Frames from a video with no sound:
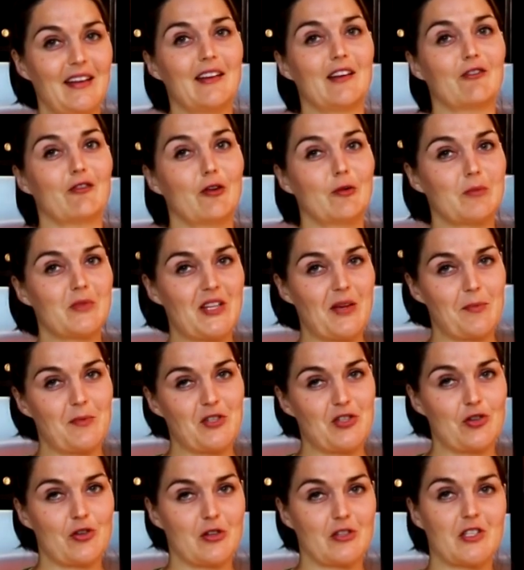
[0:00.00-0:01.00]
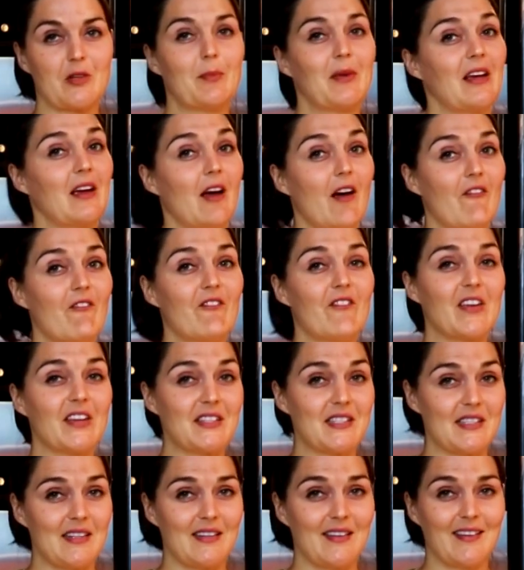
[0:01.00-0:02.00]
at room temperature to become
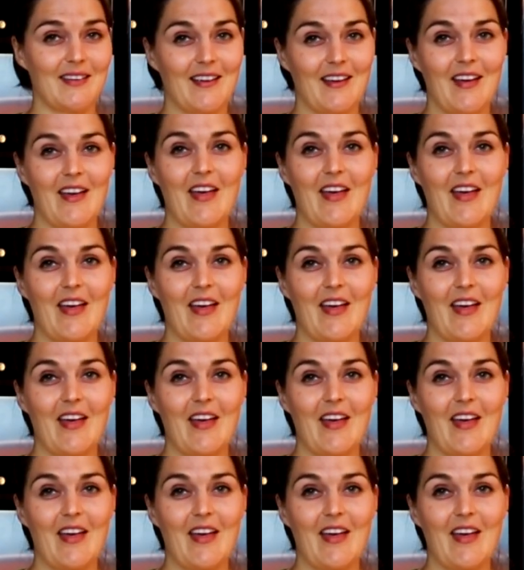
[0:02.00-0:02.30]
fizzy.